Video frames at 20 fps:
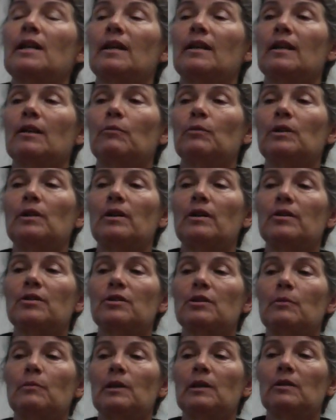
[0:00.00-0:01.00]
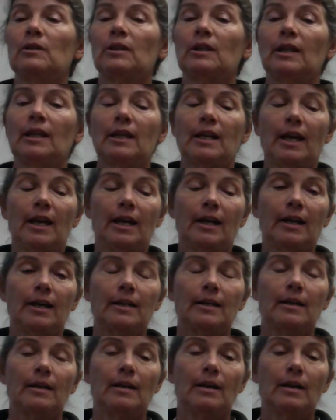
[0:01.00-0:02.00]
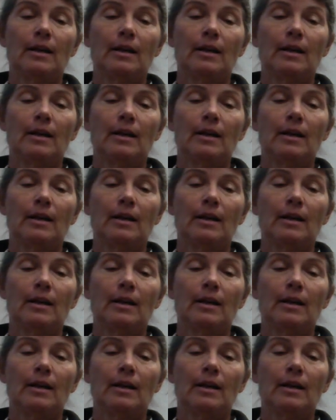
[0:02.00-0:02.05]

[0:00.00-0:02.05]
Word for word: and then we'll also be looking at